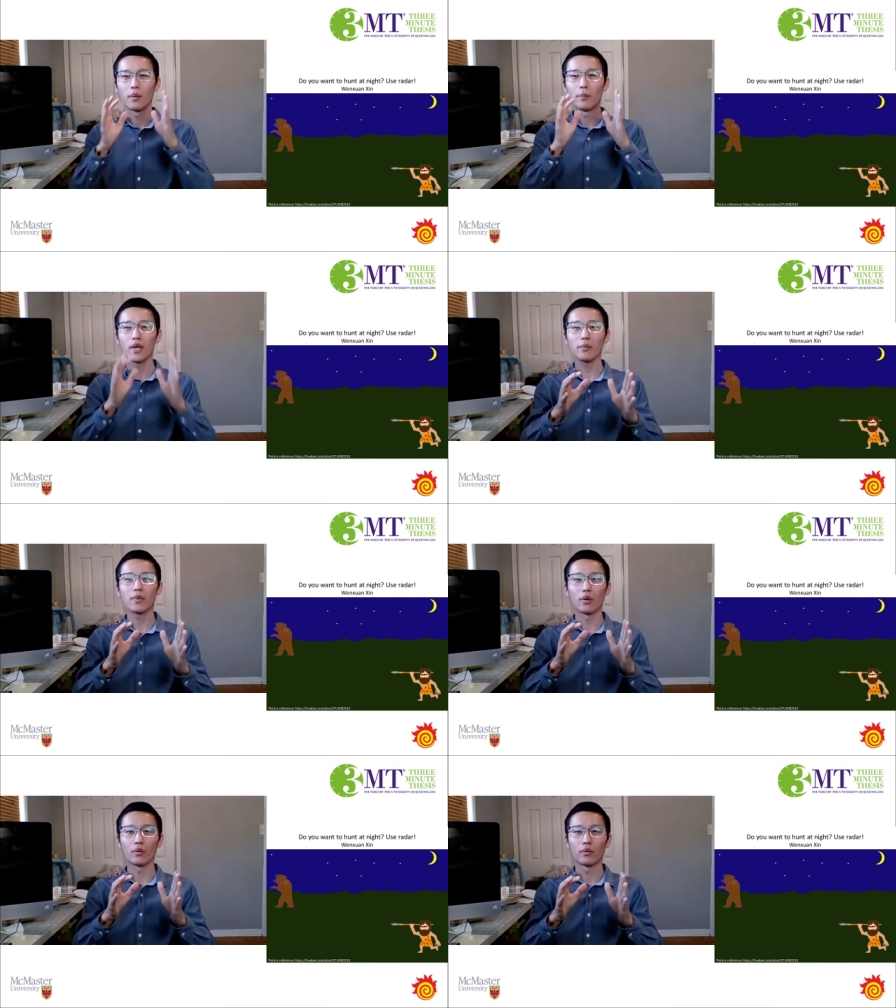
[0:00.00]

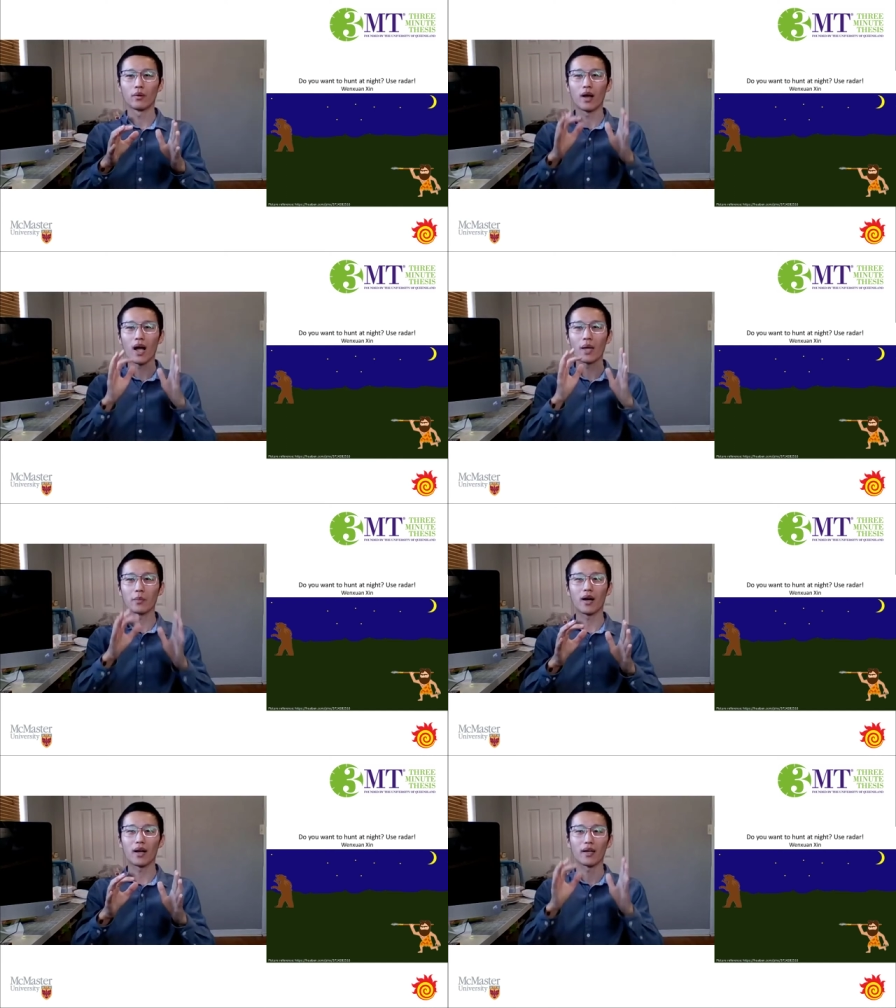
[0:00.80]
MIMO,
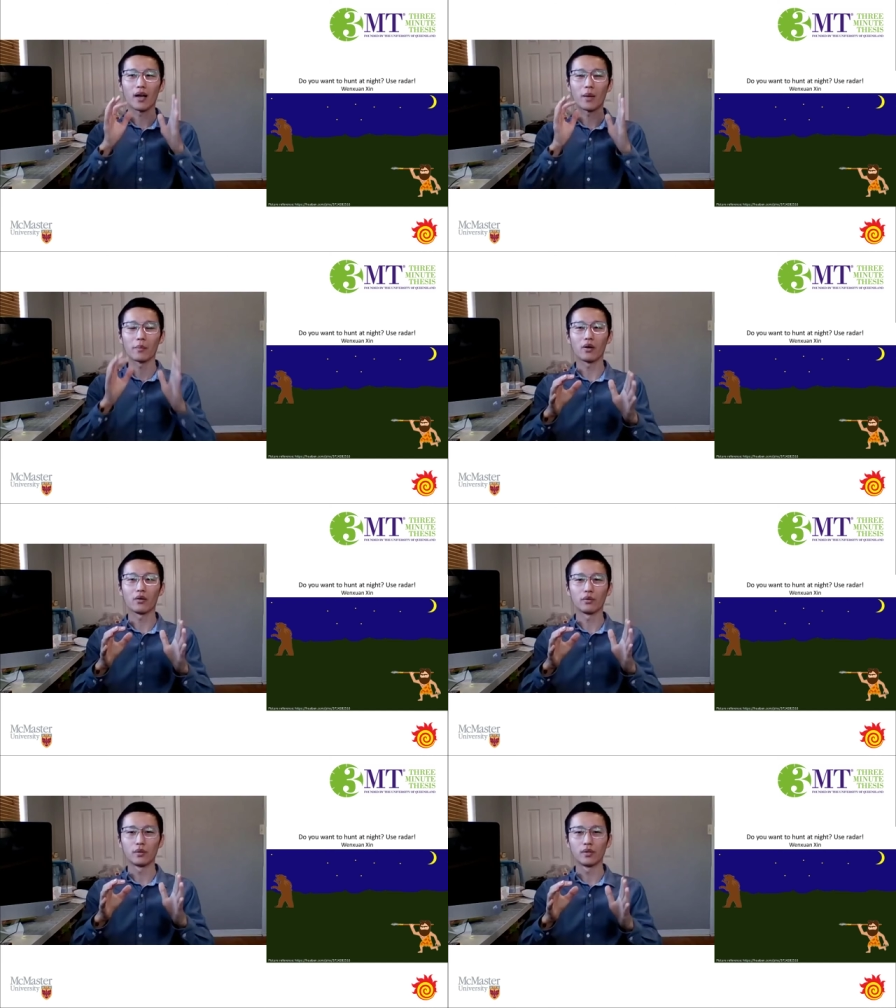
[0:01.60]

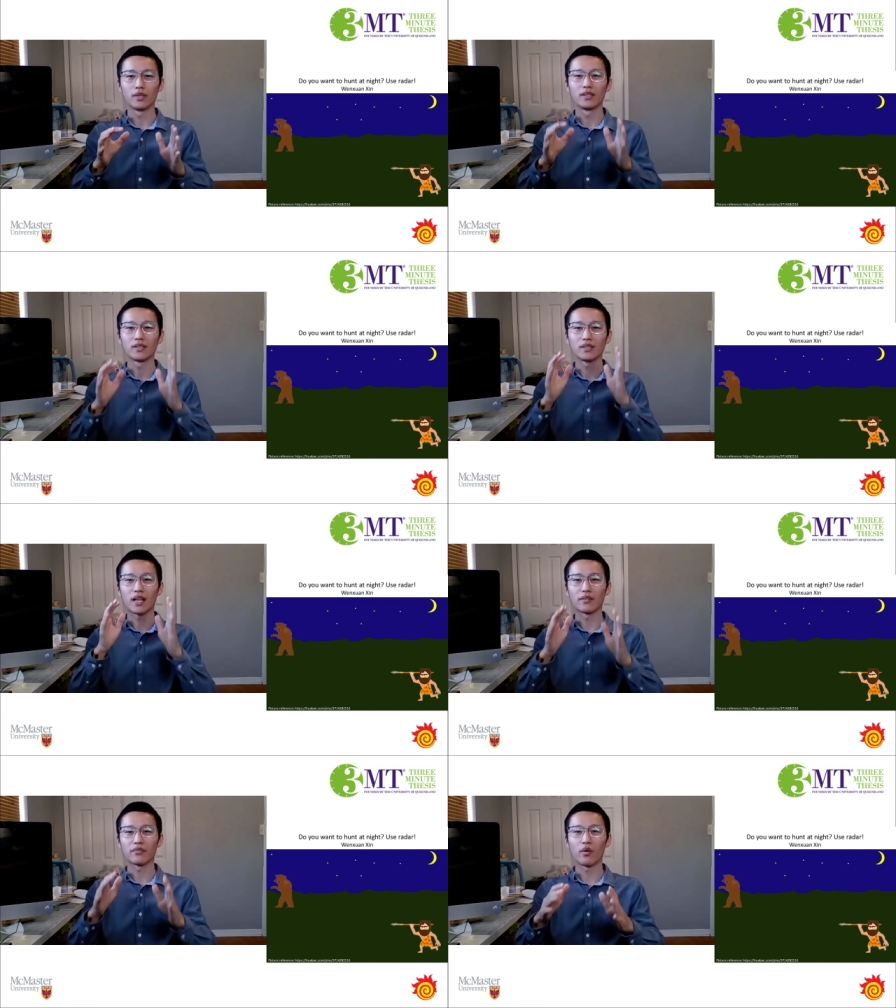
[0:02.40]
M-I-M-O,
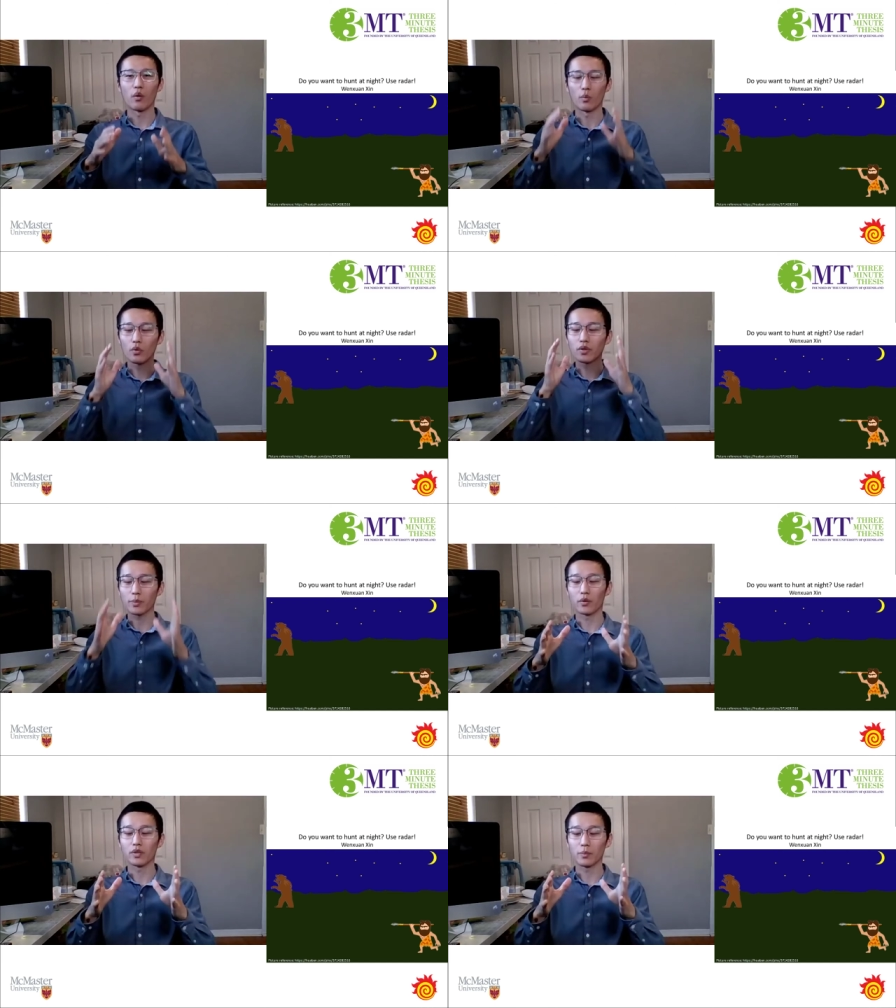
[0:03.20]
stands for
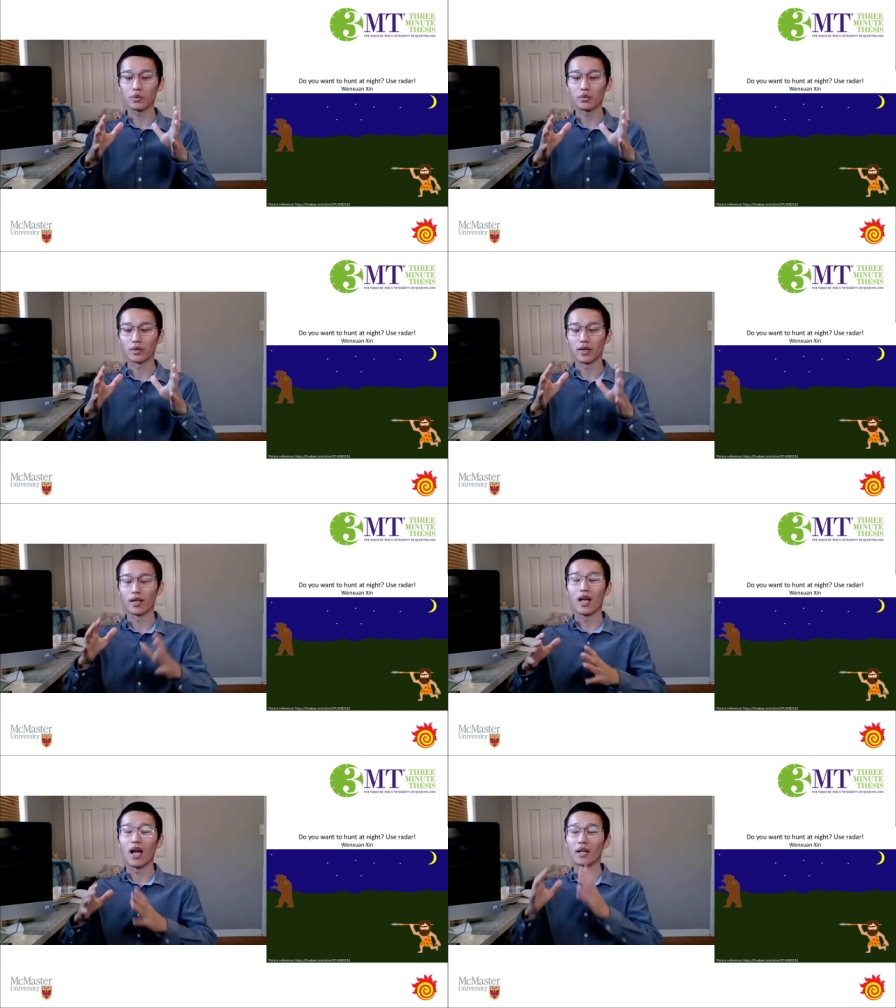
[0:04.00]
multiple input
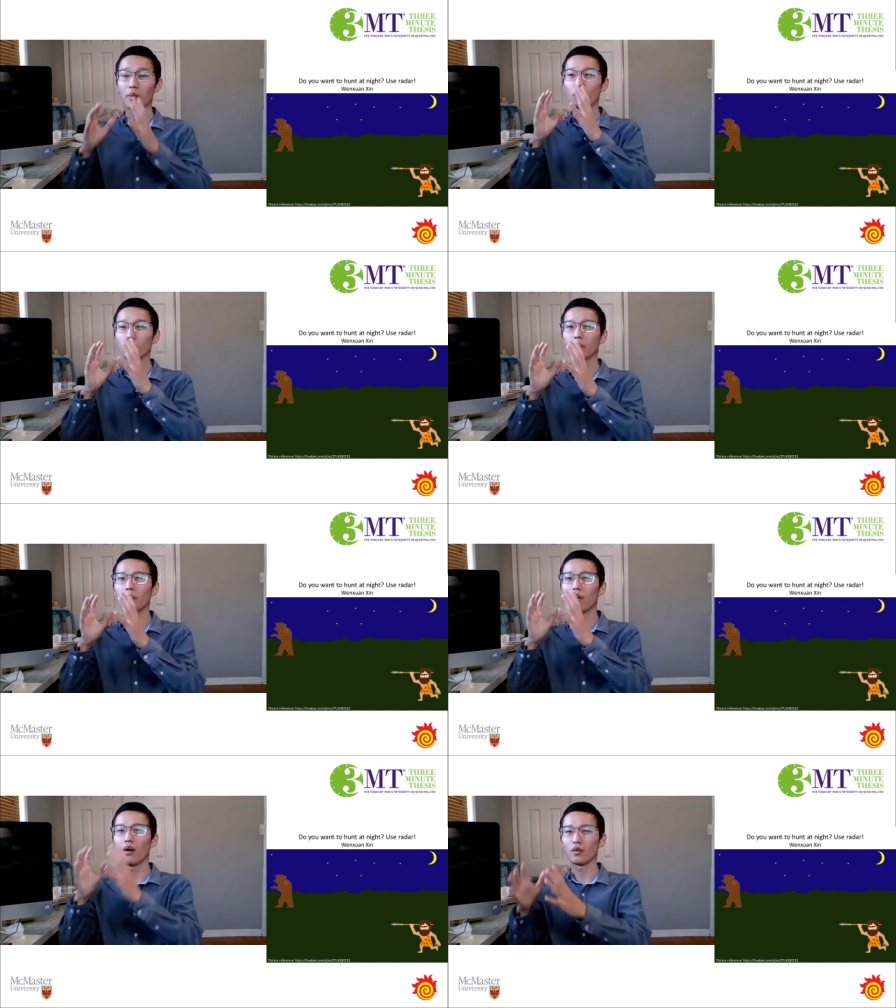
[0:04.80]
and
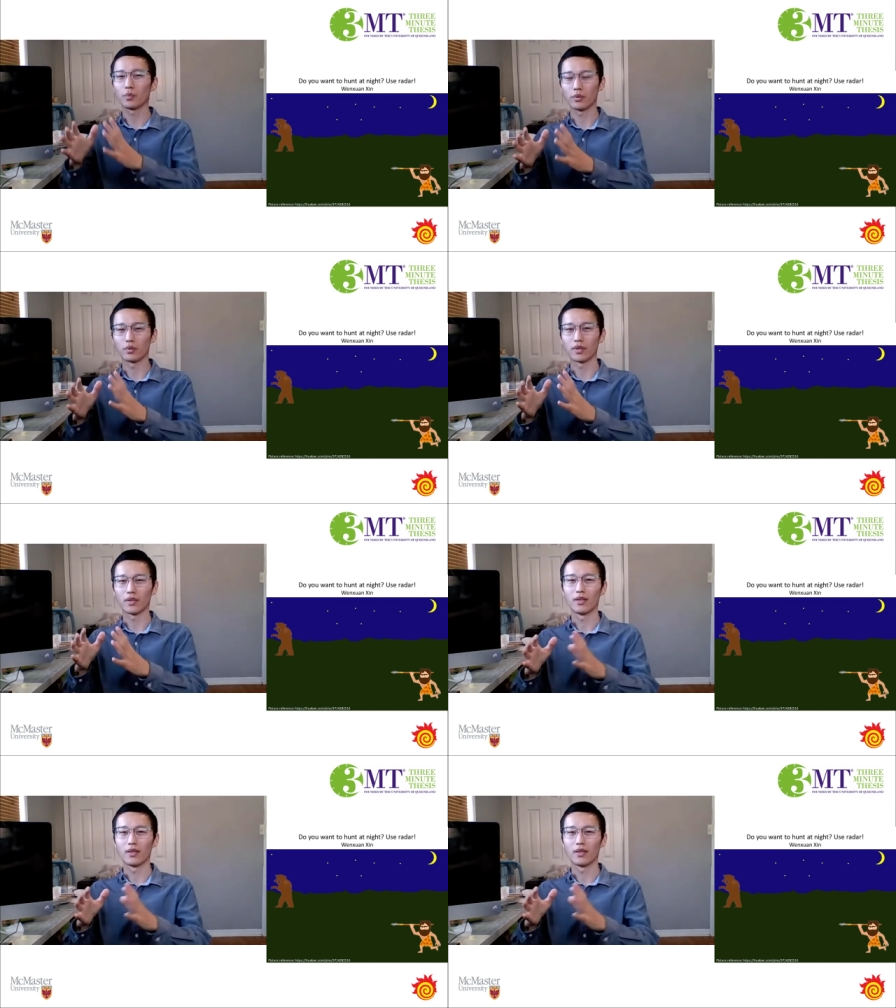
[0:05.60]
multiple output.